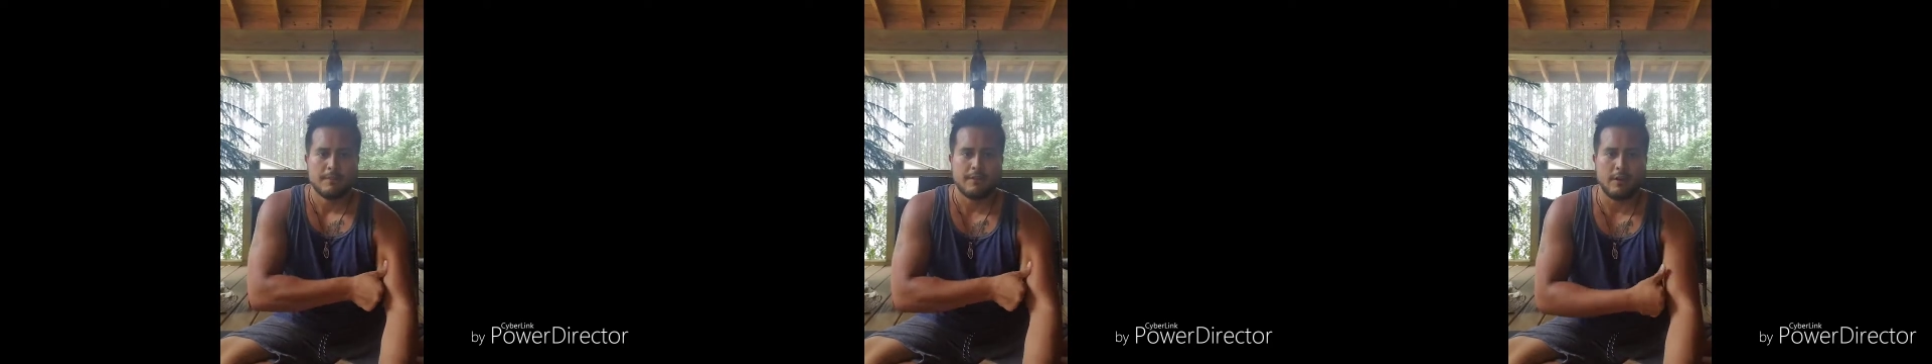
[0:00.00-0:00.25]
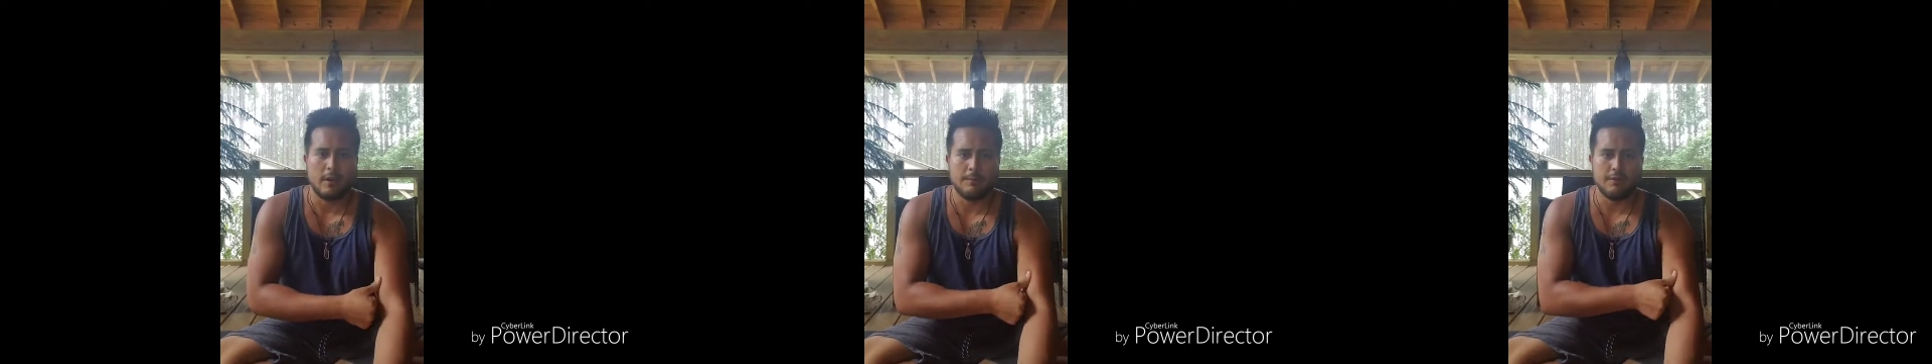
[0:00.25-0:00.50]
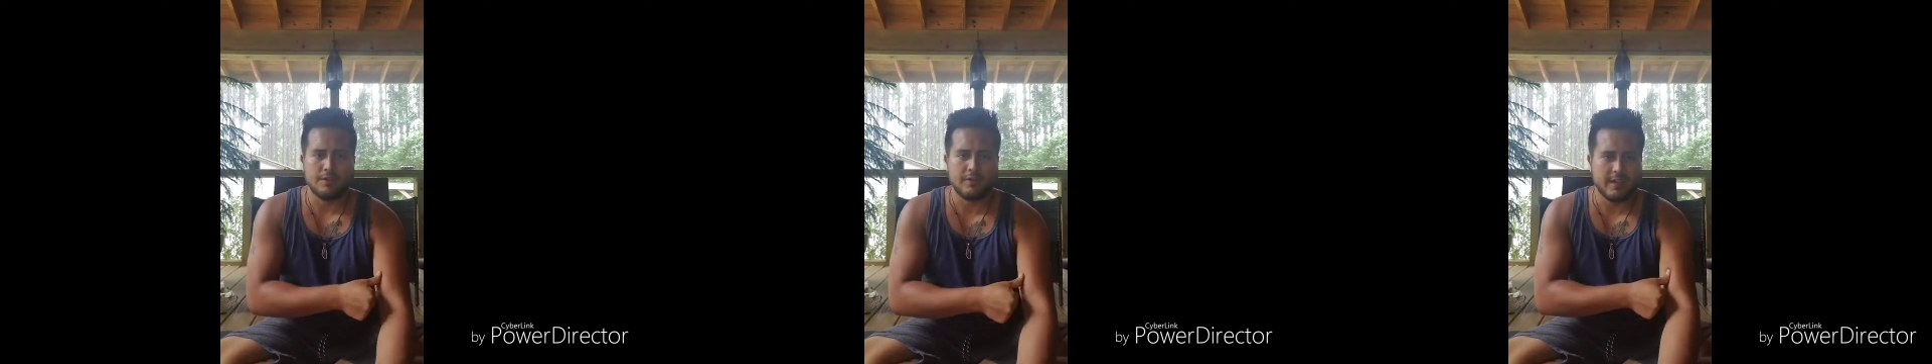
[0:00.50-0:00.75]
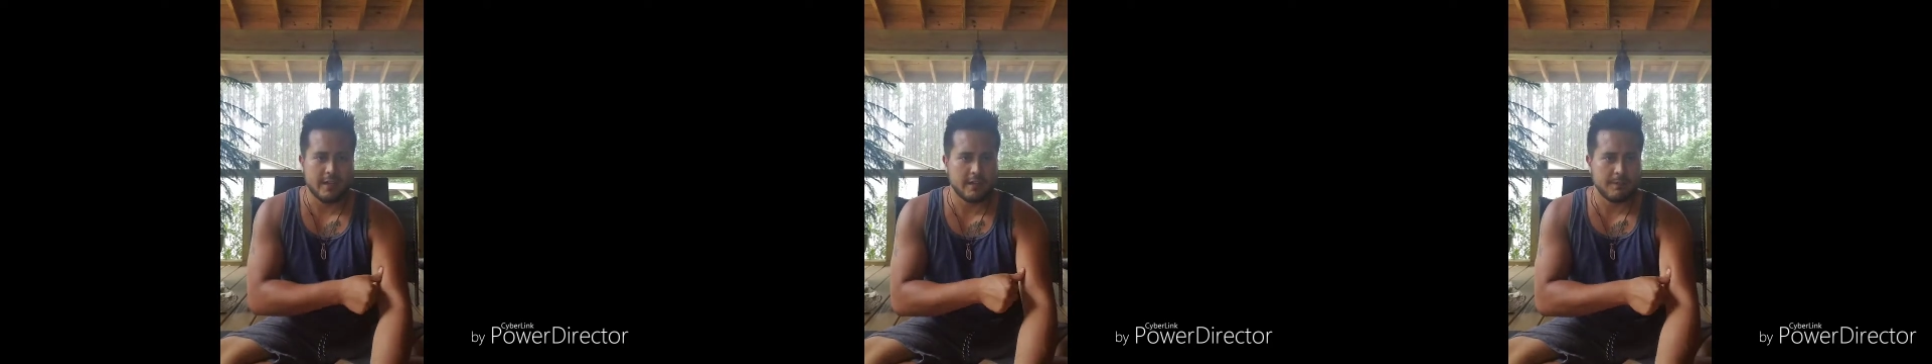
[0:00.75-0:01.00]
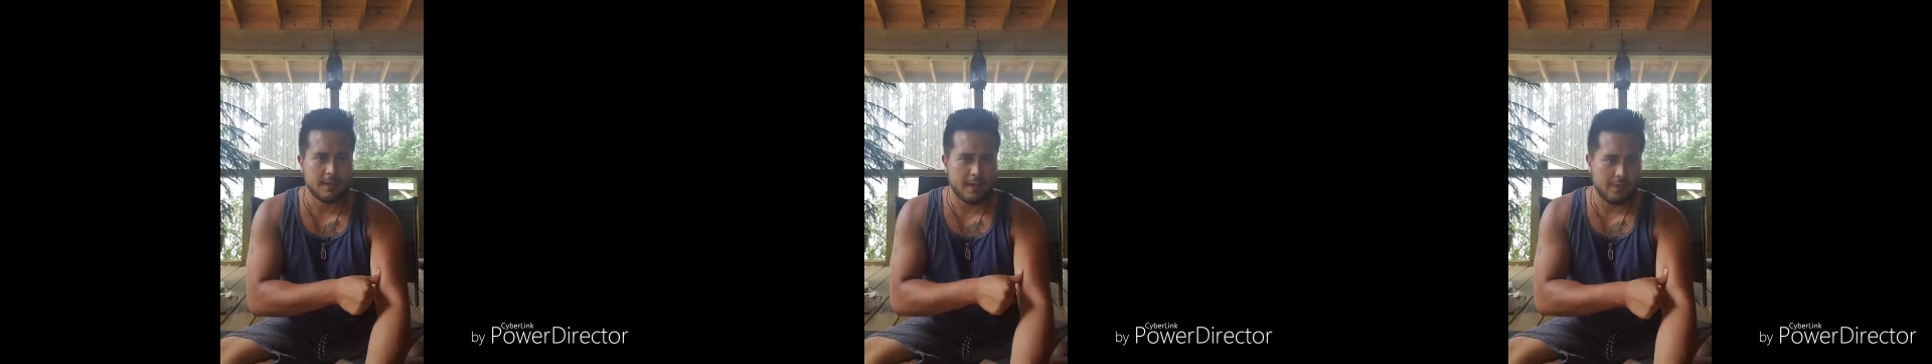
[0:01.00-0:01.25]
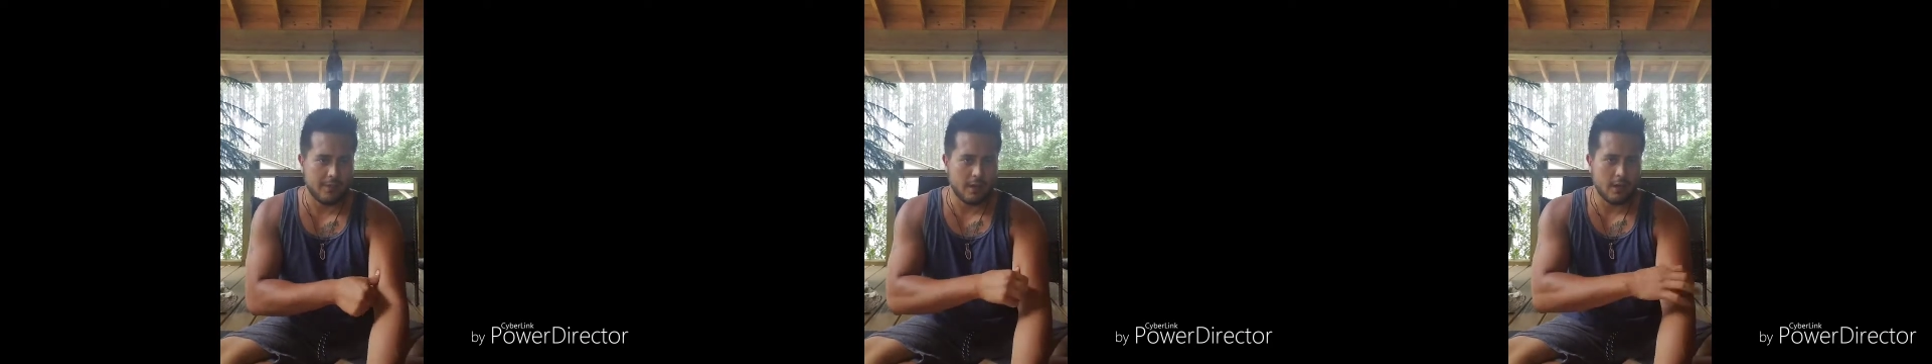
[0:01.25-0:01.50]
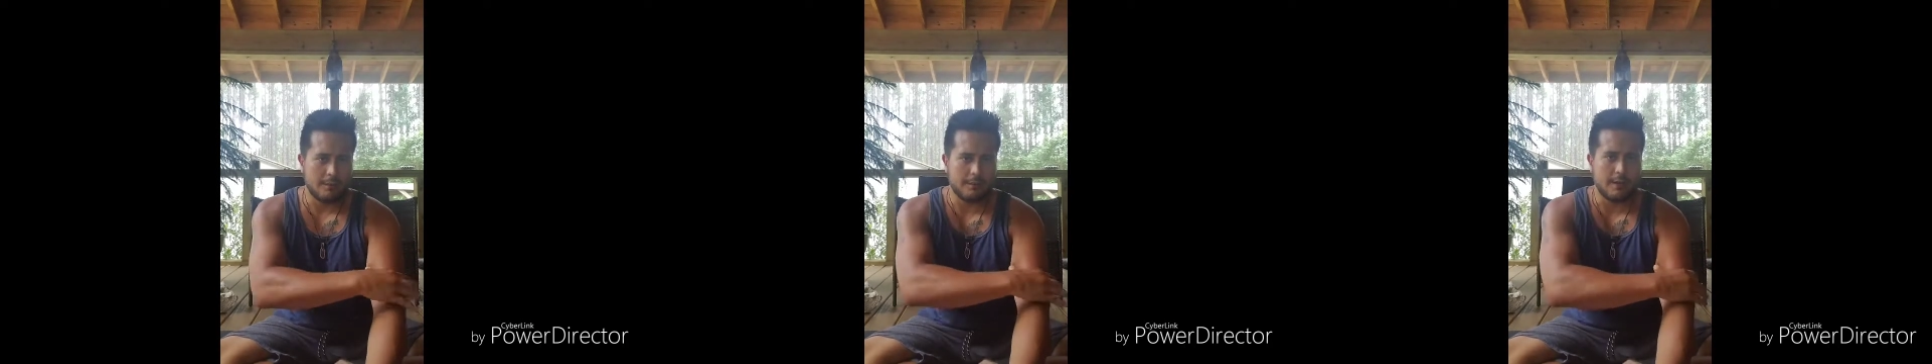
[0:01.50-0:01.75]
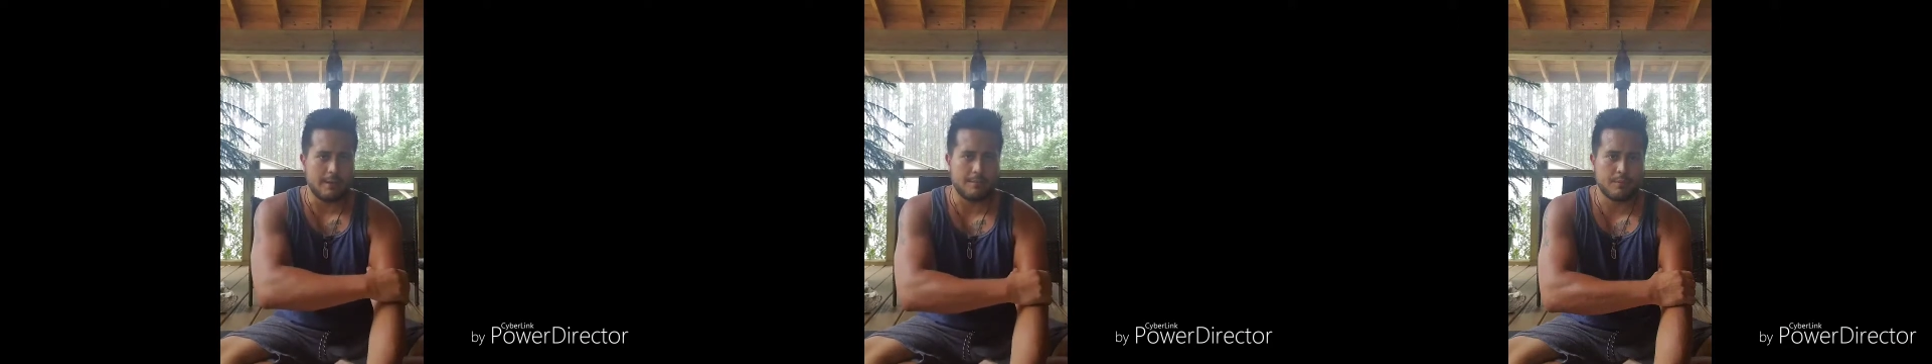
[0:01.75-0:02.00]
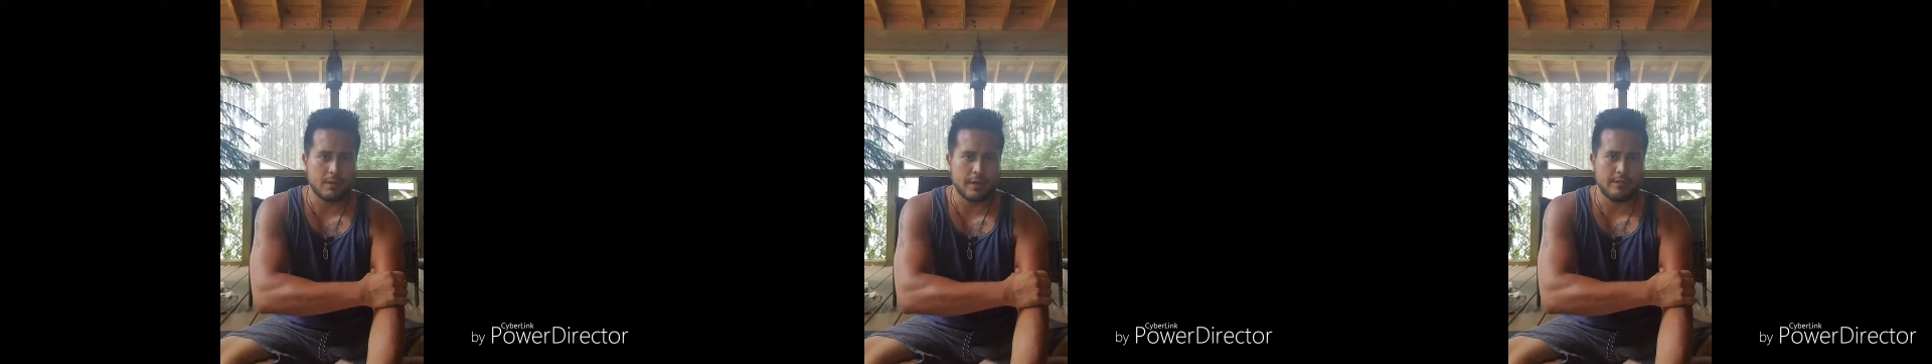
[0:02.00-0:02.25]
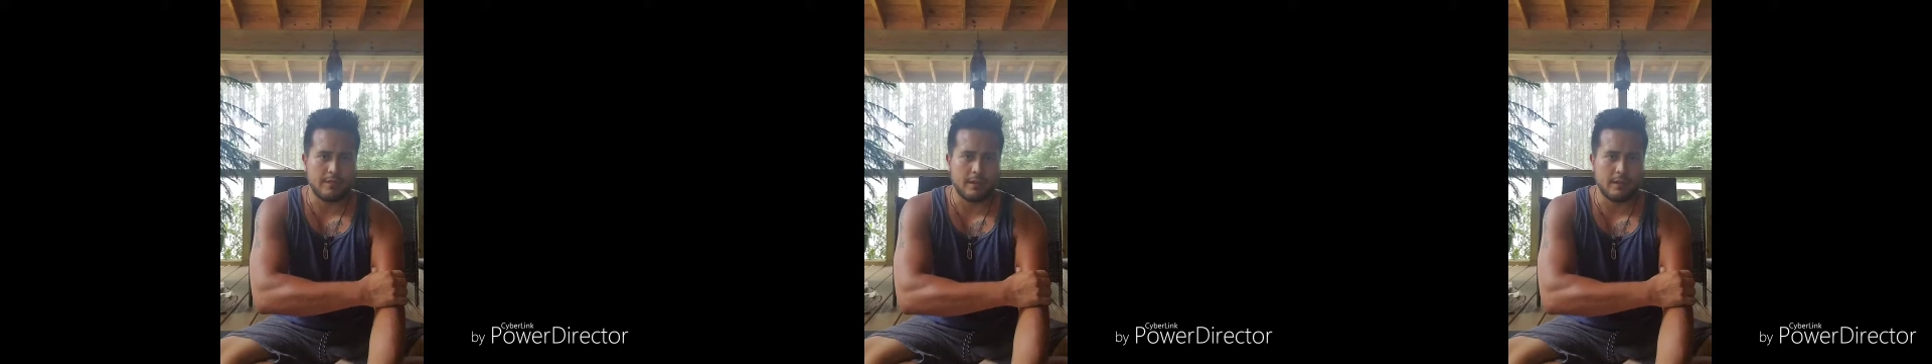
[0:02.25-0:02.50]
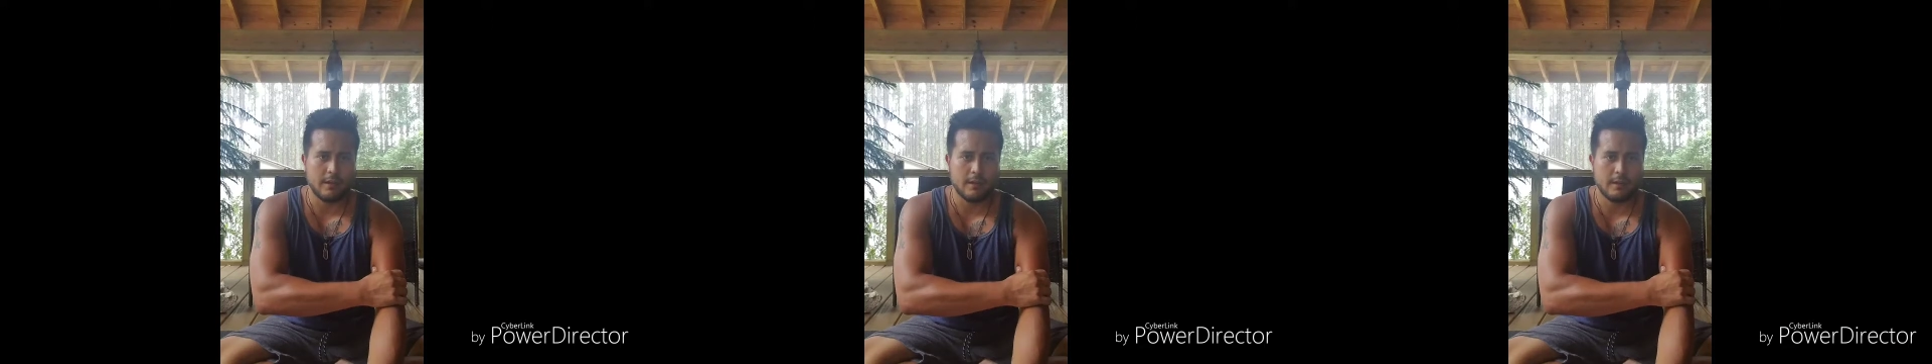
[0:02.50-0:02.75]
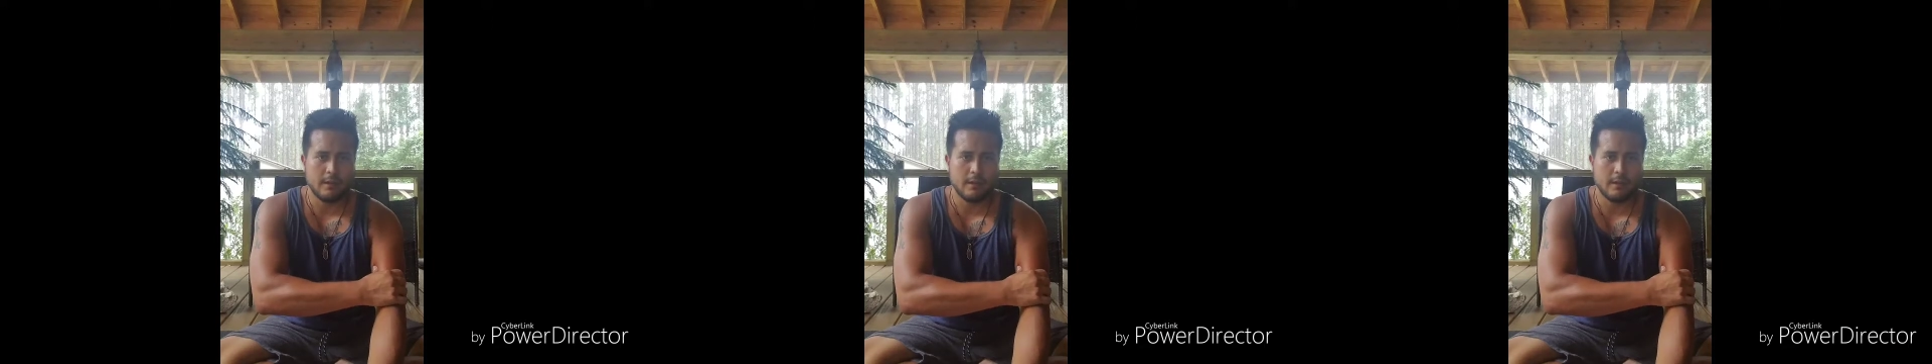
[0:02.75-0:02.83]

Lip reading: So I'm just taking my thumb and I'm pressing